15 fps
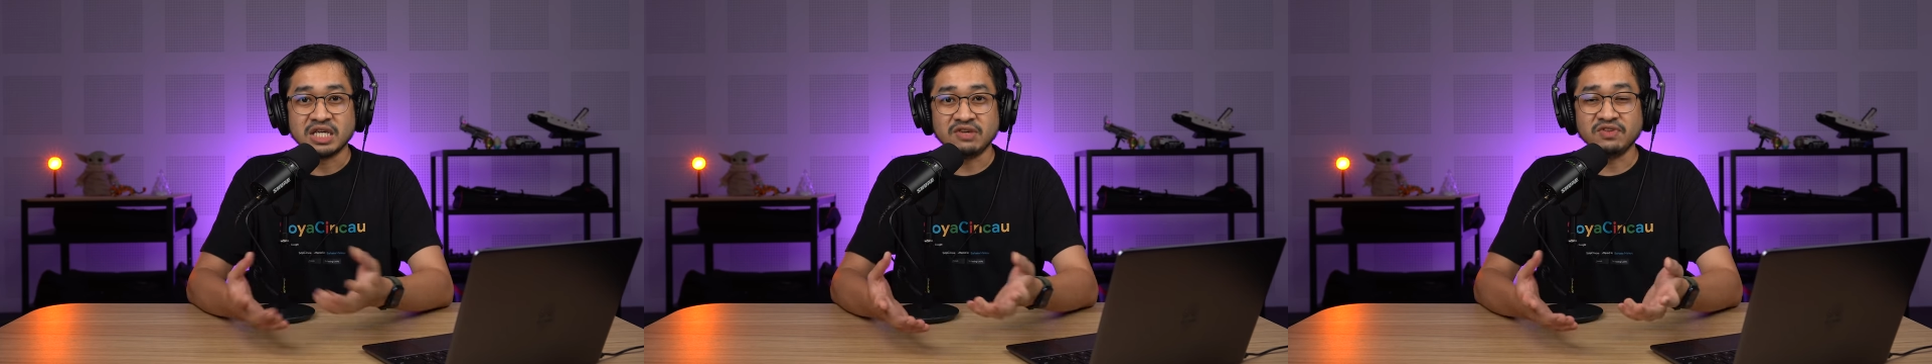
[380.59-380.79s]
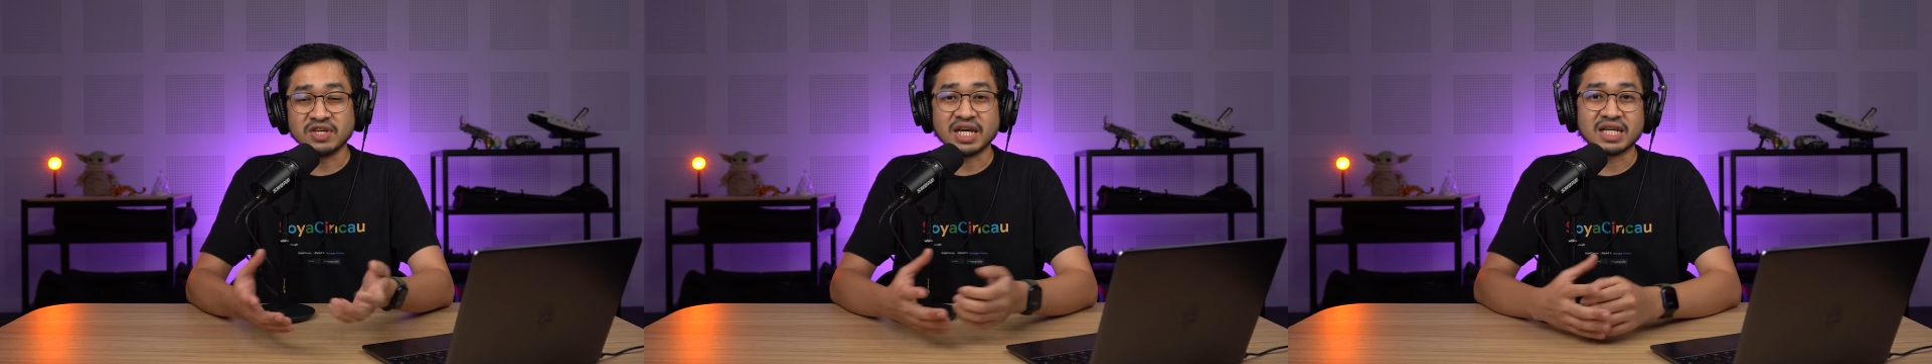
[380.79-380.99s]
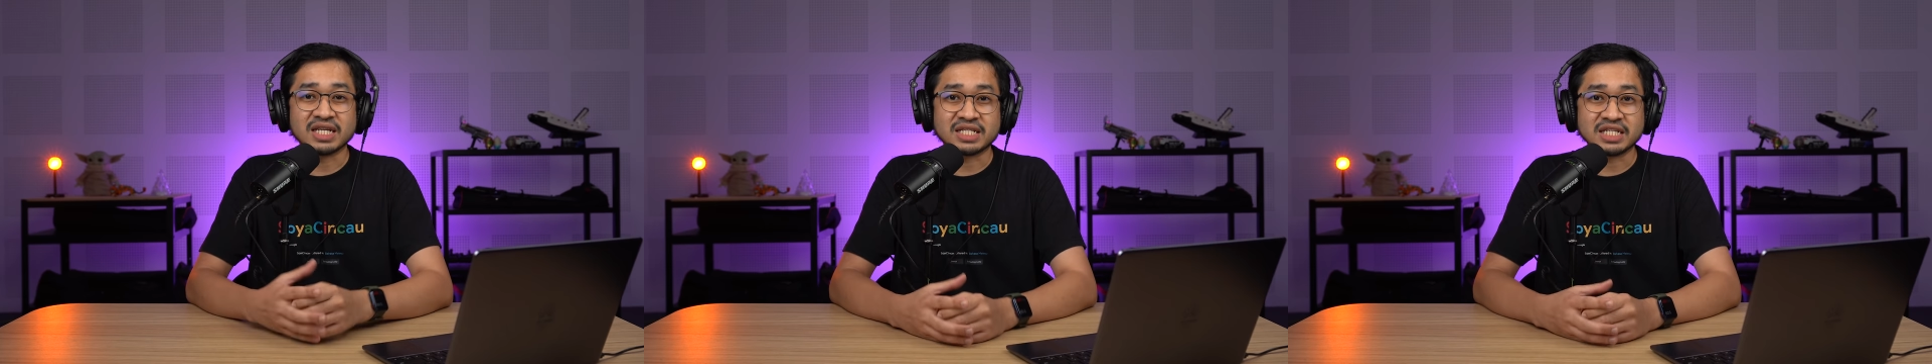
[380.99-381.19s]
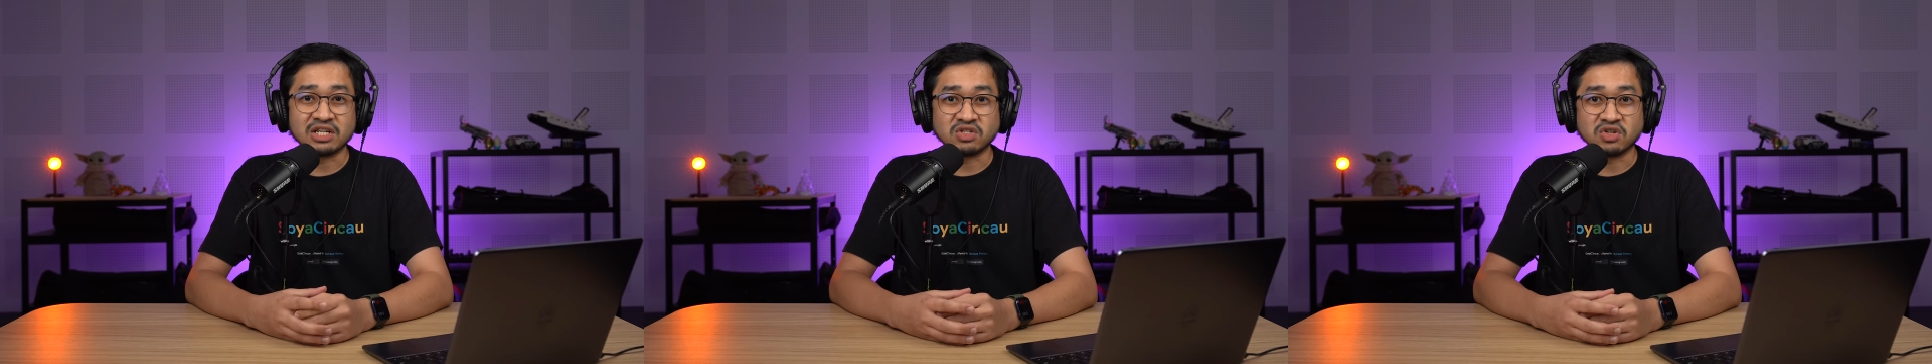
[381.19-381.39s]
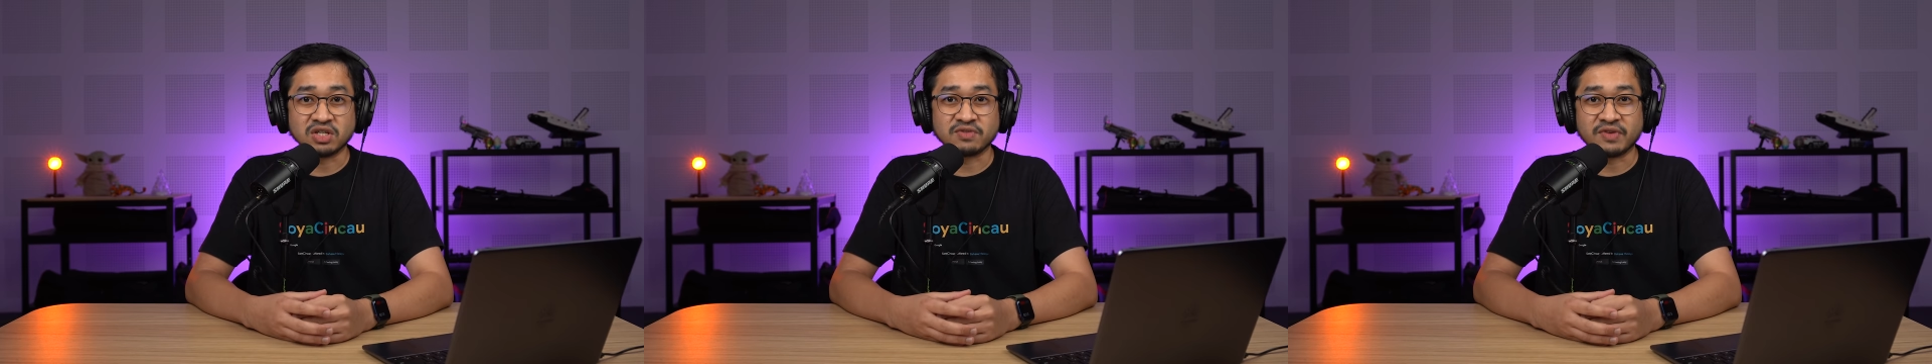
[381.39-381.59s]
If you get a
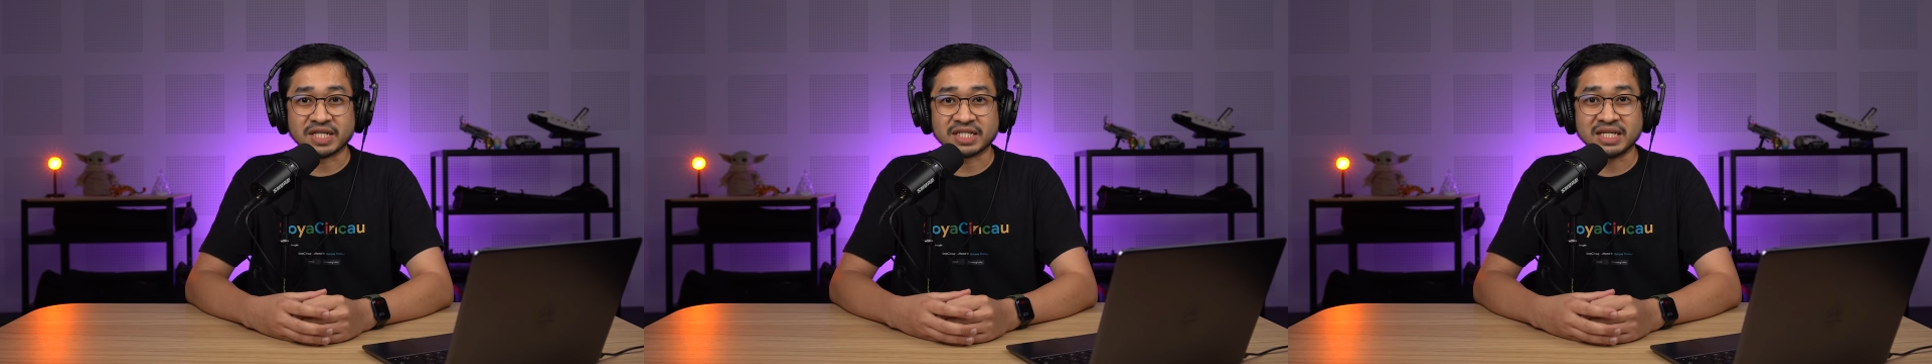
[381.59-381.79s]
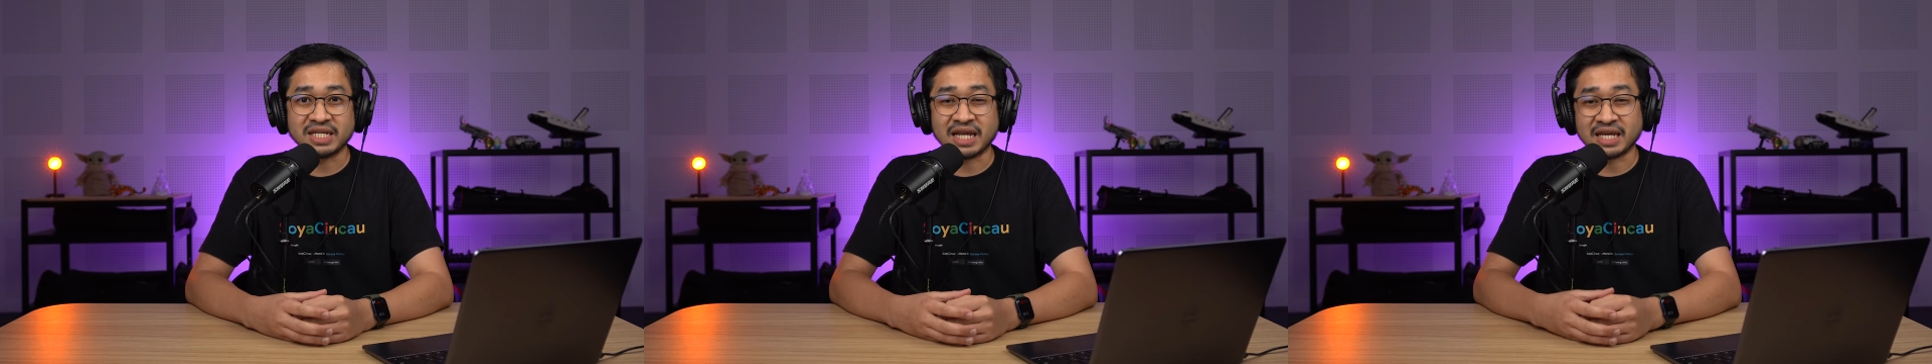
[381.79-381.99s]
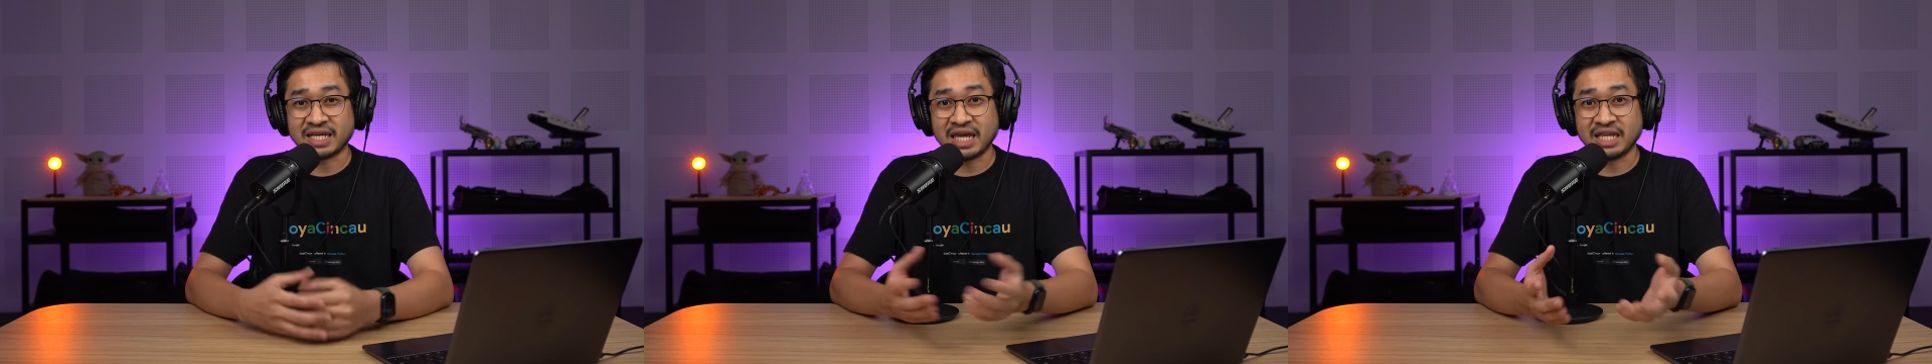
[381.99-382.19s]
single-dose vaccine like